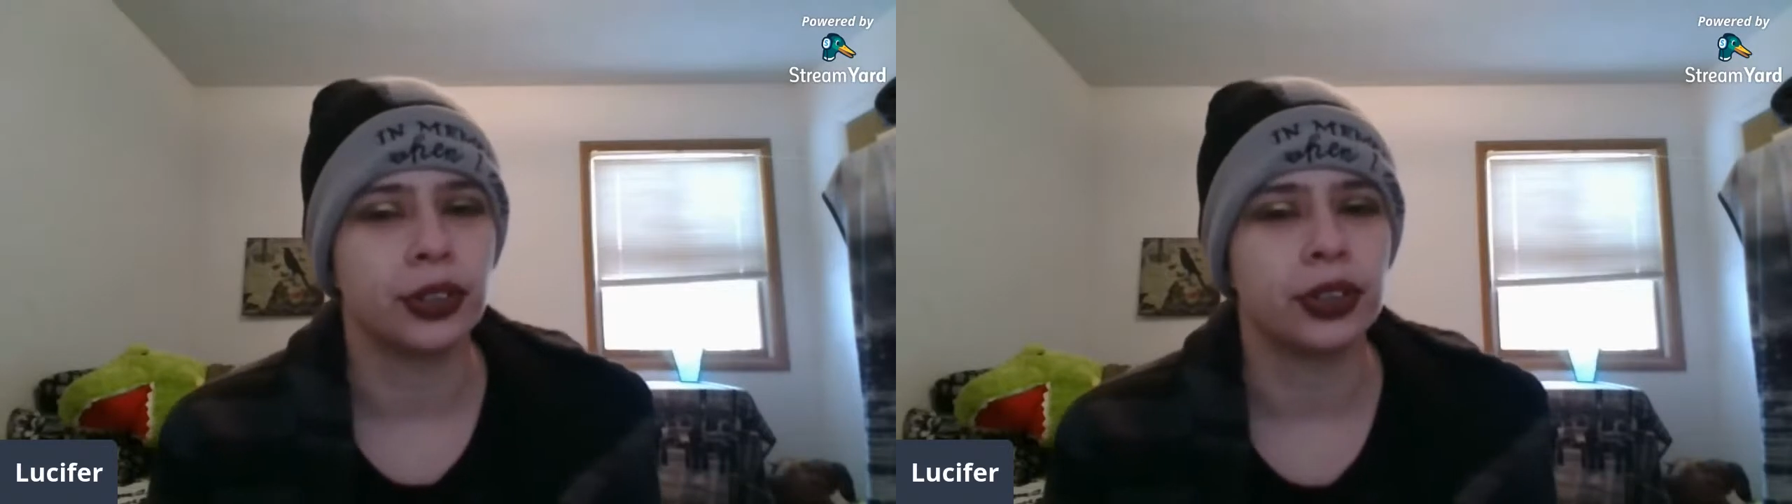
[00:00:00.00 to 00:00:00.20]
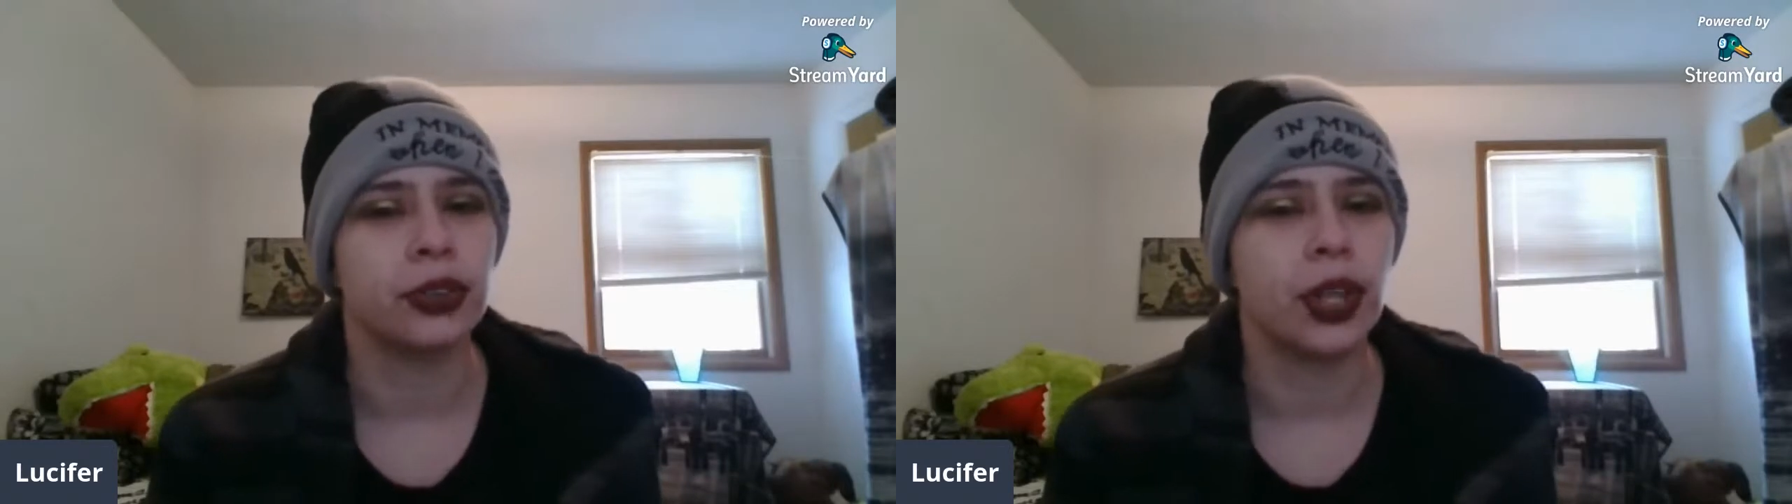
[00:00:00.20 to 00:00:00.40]

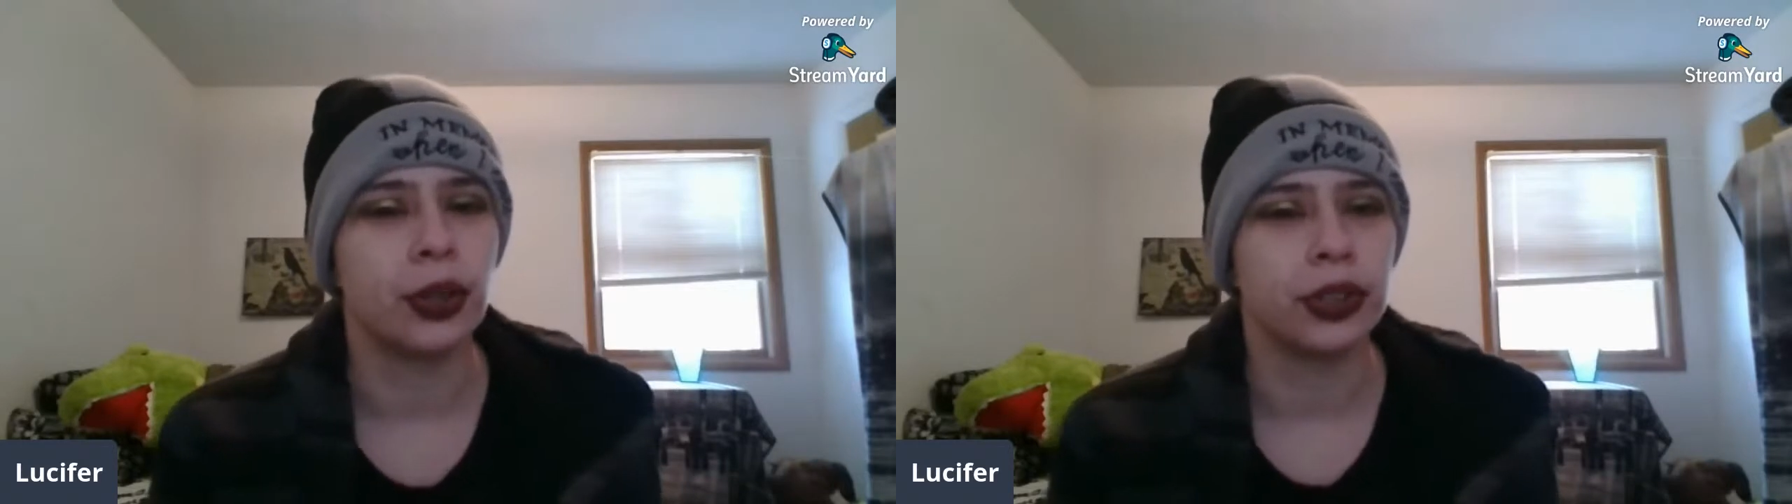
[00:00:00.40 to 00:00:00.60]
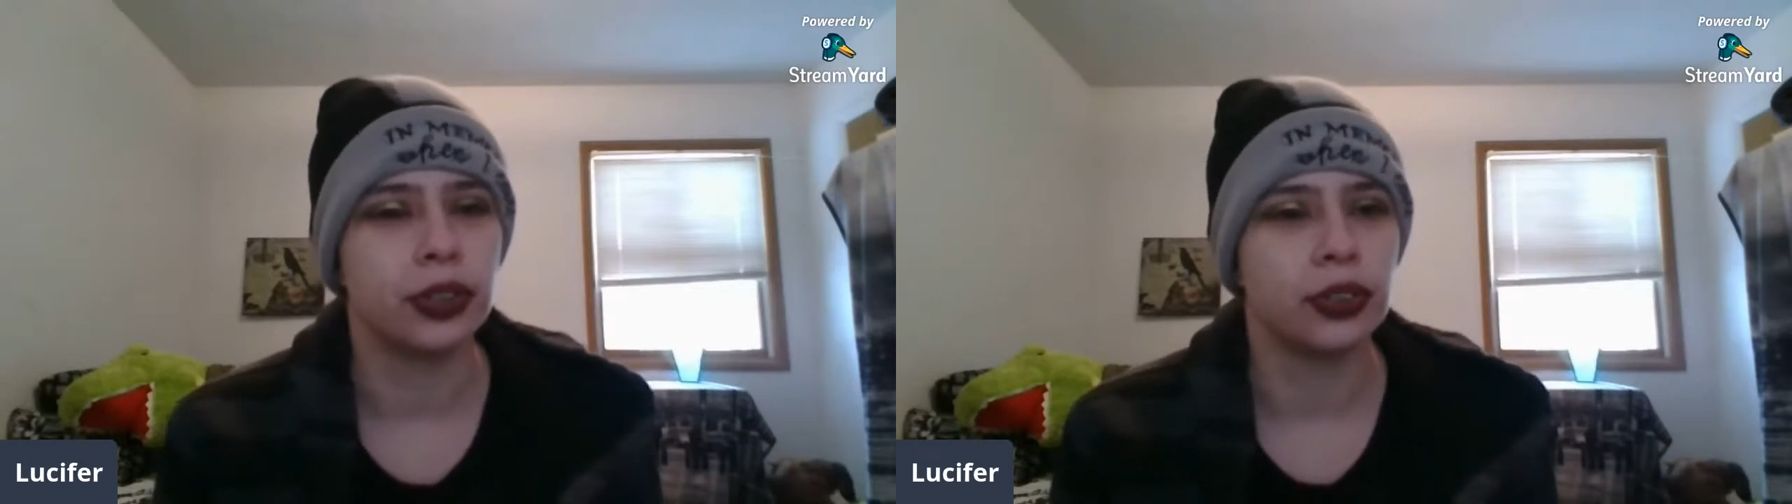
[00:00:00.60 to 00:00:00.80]
her to
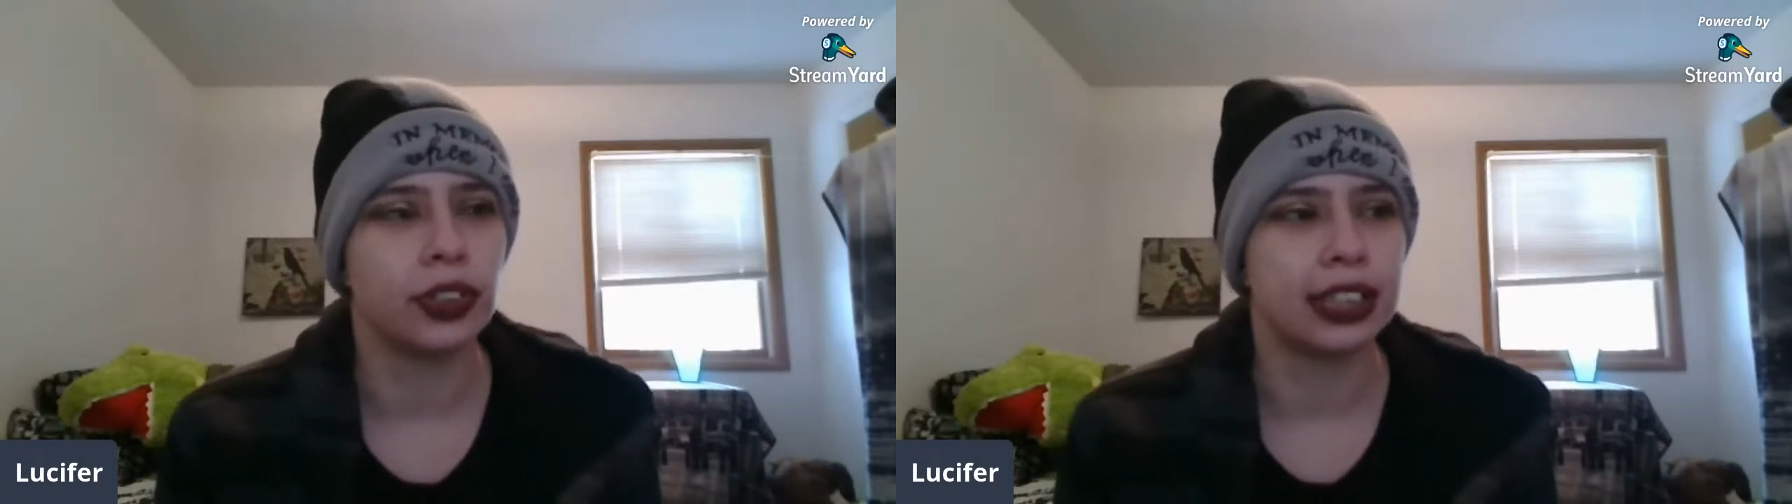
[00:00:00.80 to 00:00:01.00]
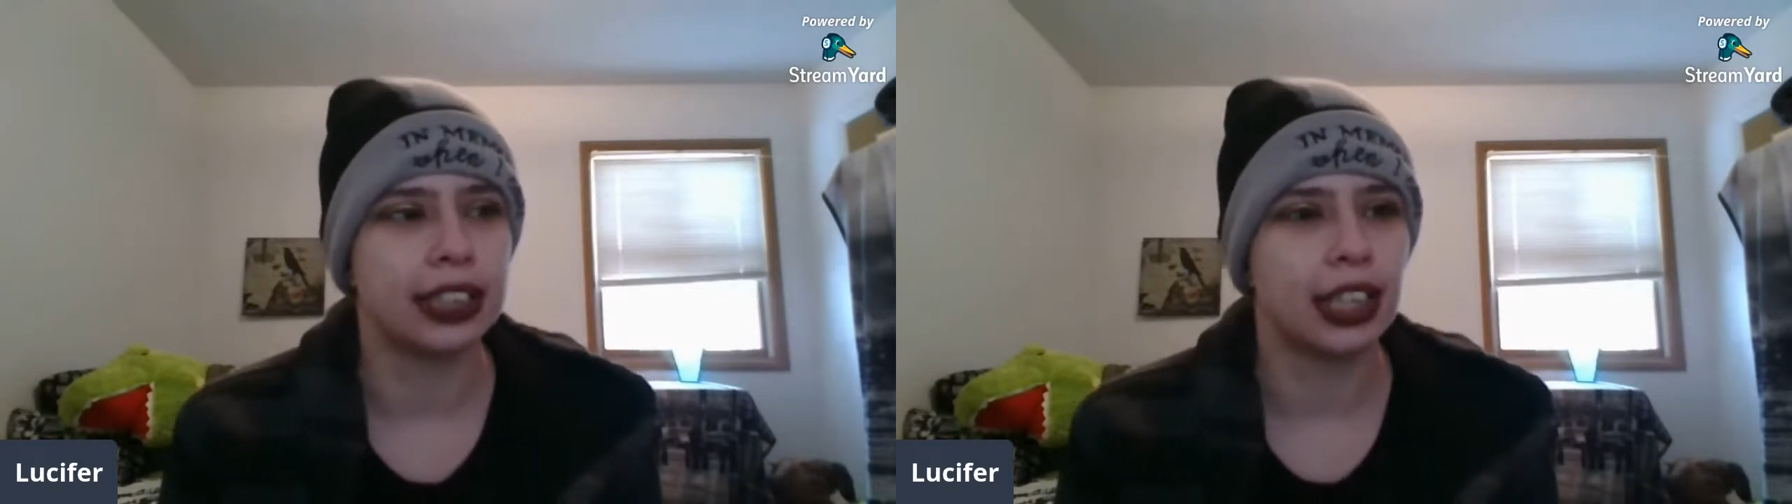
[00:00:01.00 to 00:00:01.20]
go
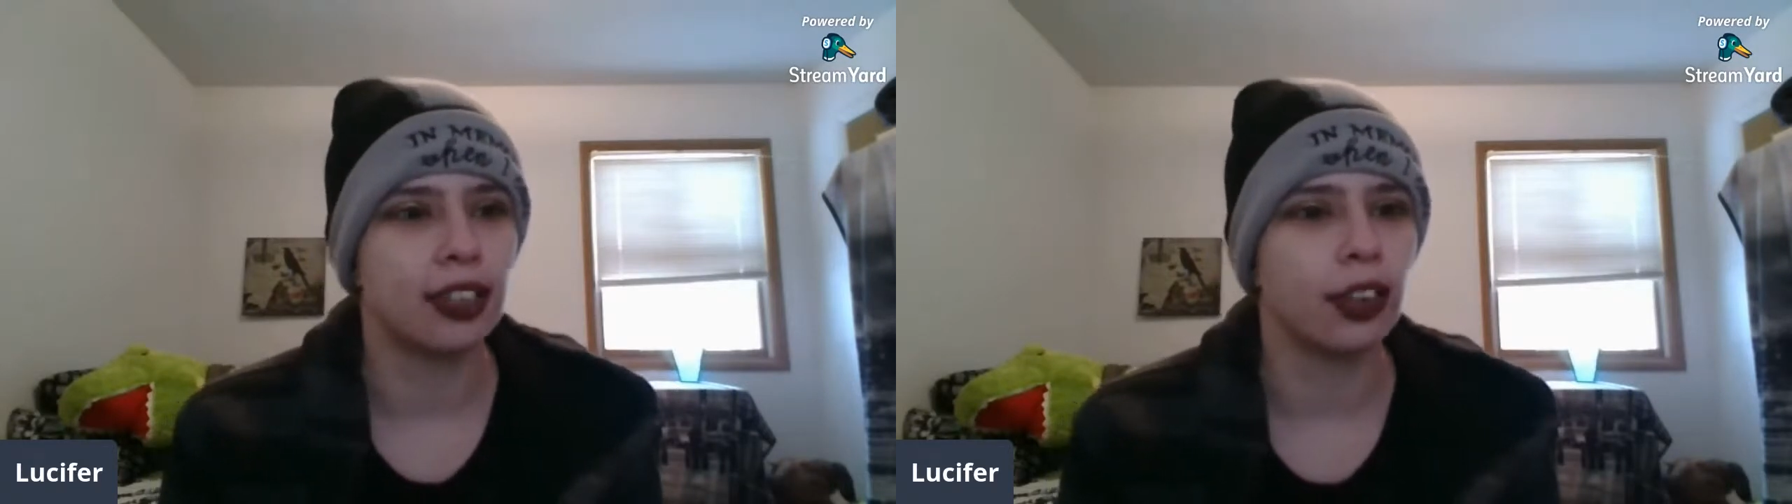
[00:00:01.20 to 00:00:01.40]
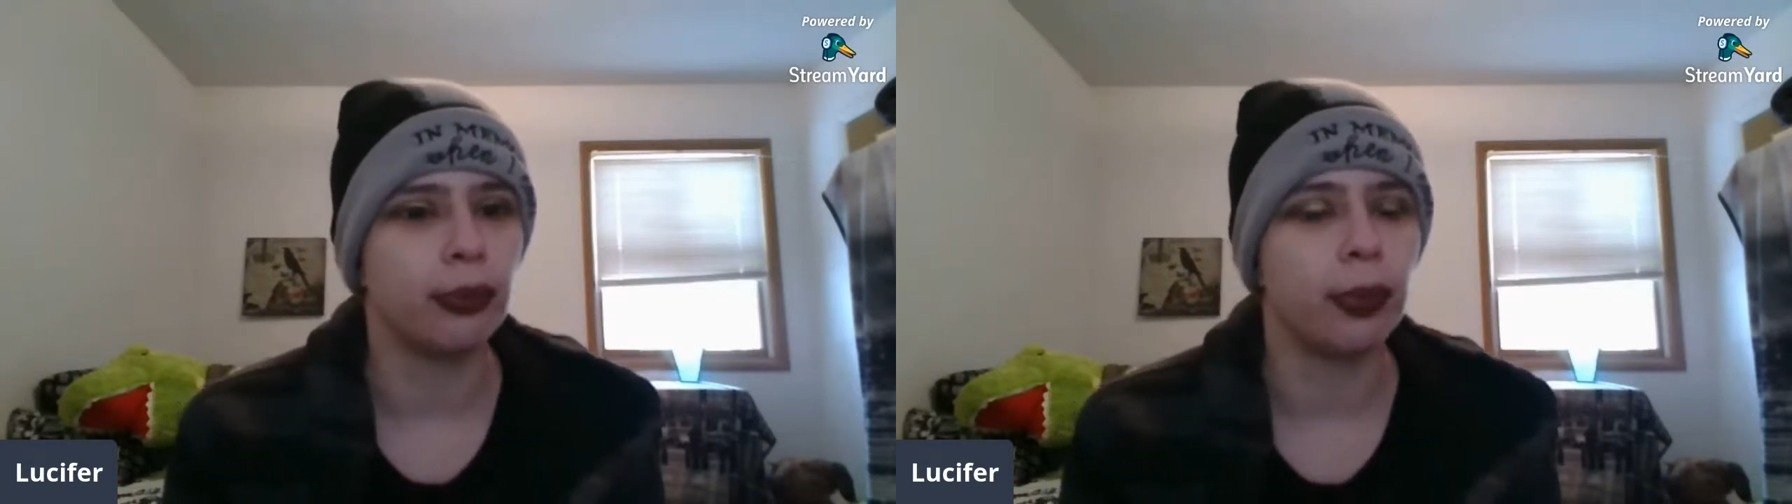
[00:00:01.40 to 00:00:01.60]
to this
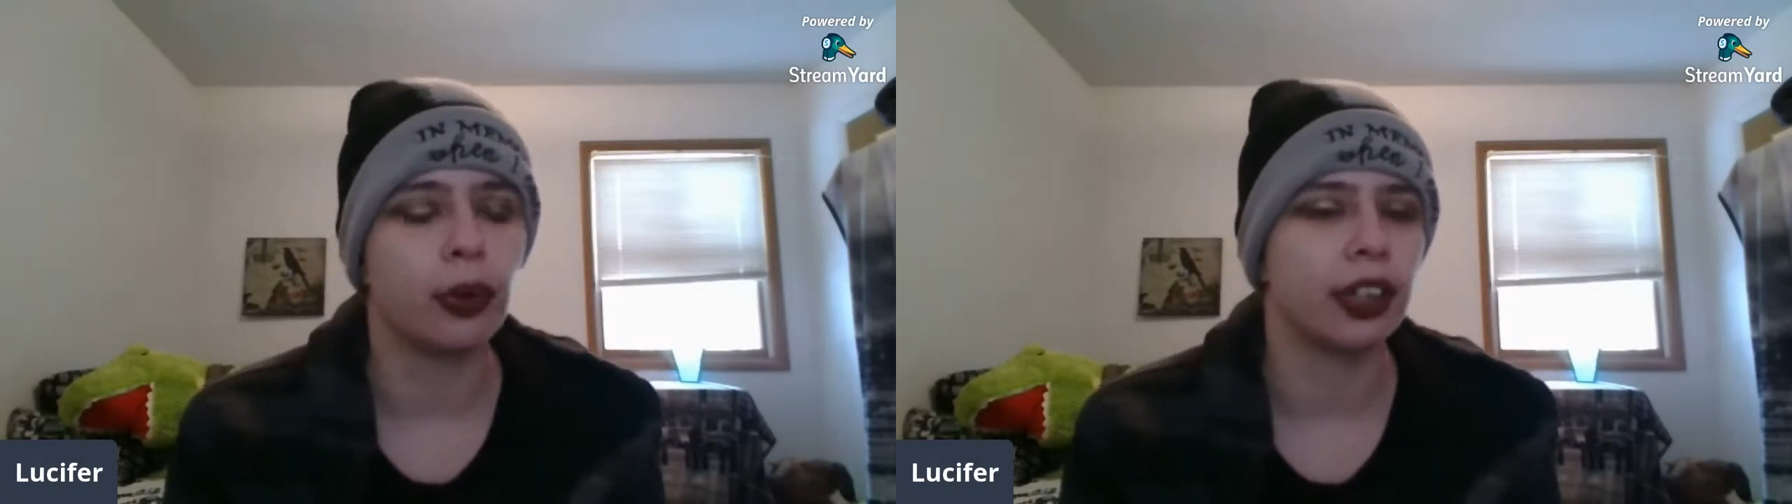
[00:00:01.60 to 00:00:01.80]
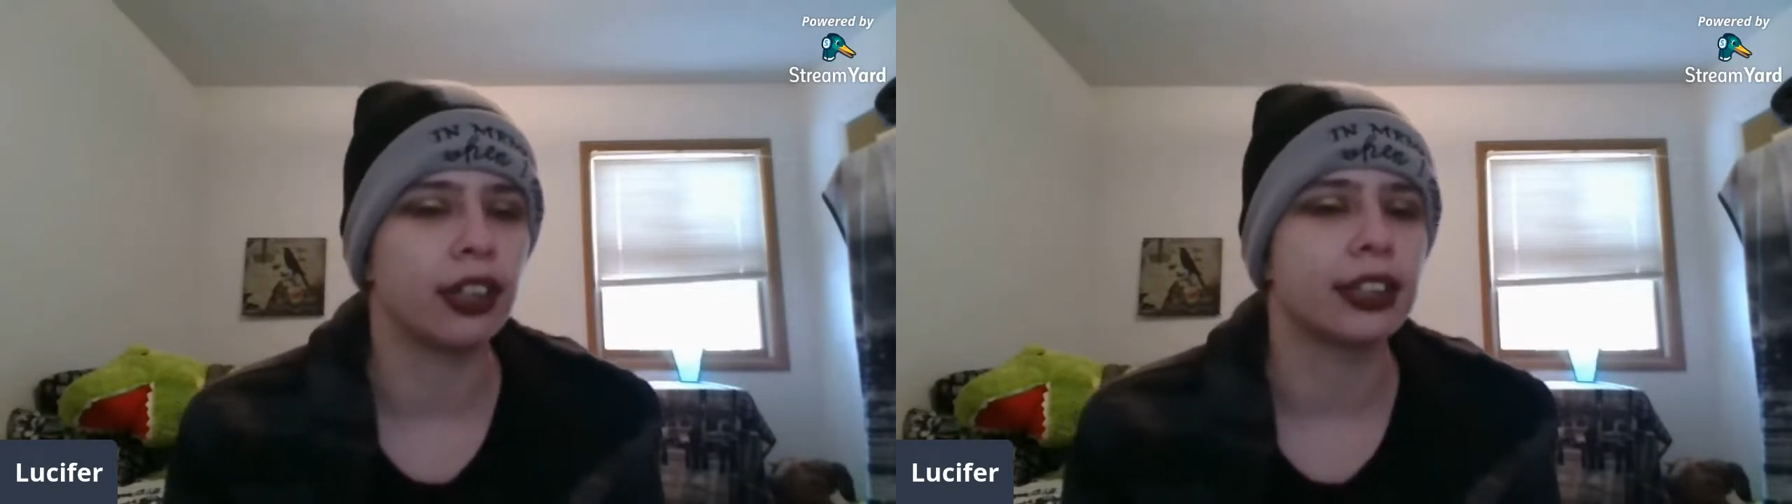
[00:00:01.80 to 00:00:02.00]
like little
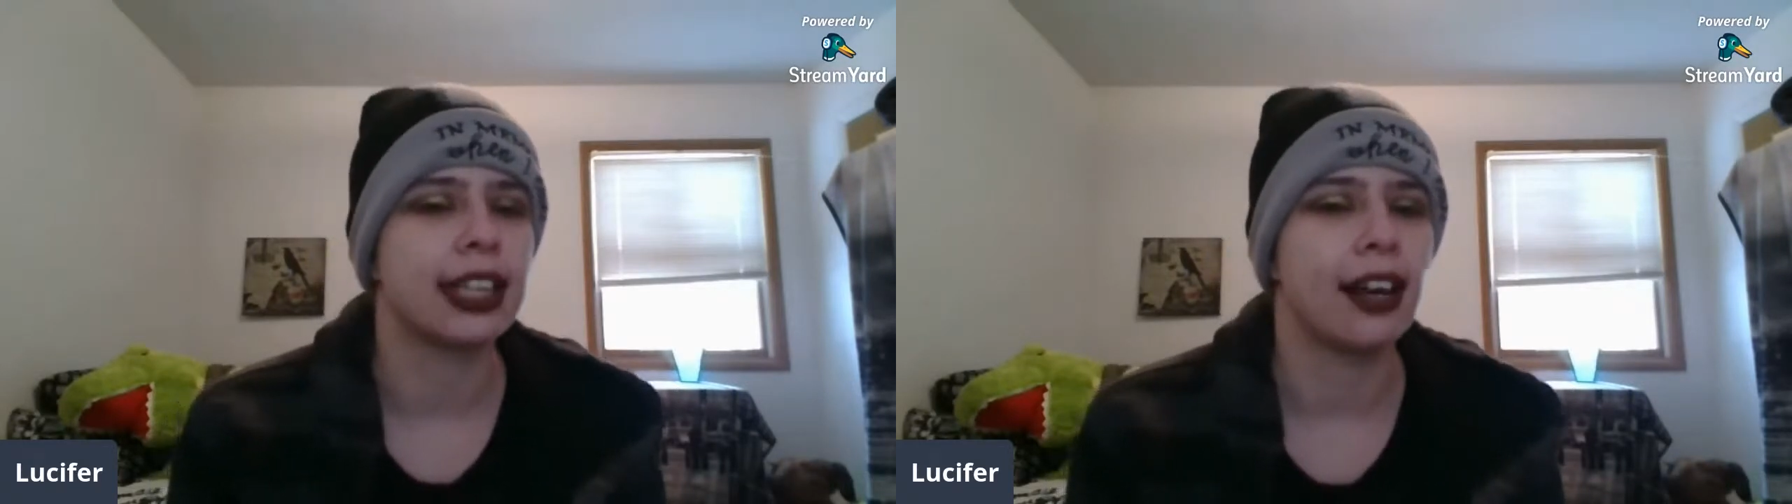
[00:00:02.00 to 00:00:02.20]
podunk